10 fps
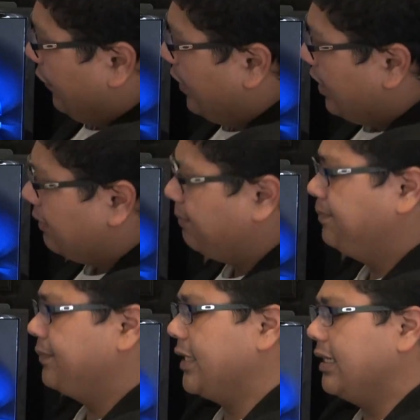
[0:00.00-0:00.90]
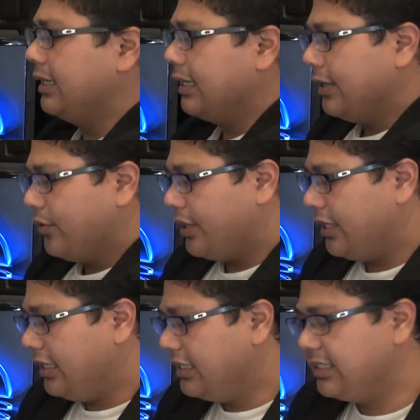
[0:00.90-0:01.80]
well, with
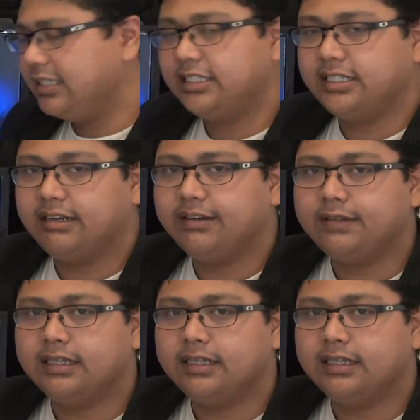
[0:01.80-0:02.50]
the easy shift,